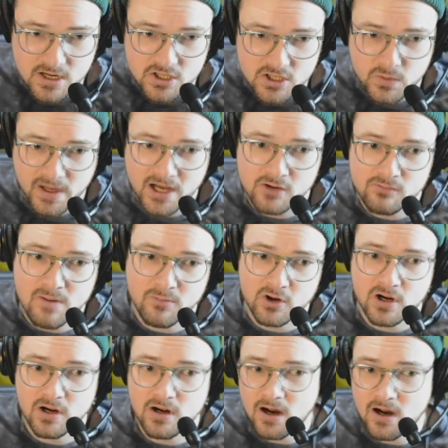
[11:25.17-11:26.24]
So we got to
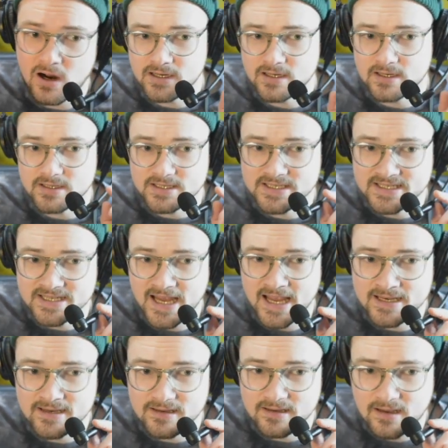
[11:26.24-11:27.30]
remember our
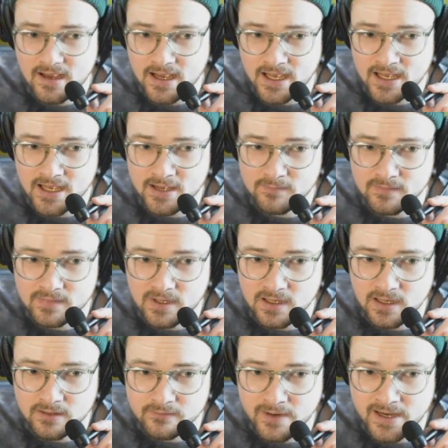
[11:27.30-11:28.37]
send
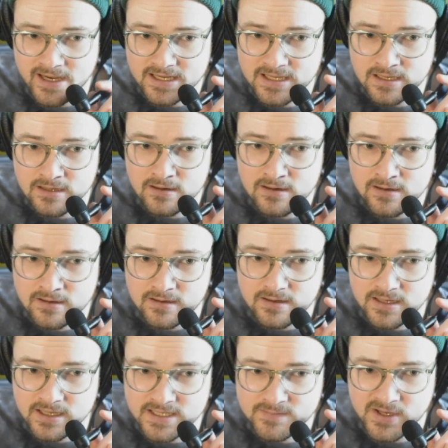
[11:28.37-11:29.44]
right here
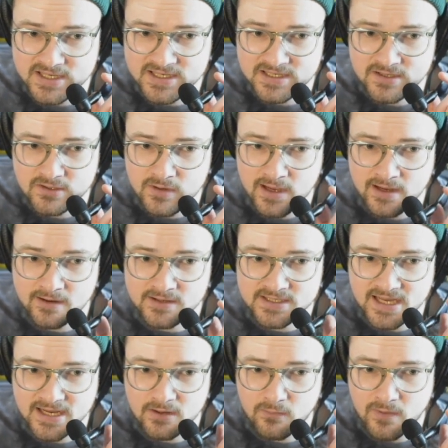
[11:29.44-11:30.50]
is bus 2 and our
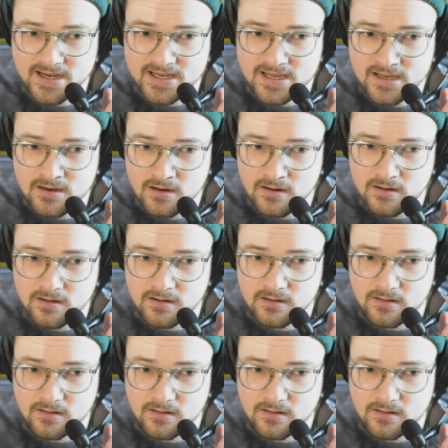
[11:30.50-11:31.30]
send right here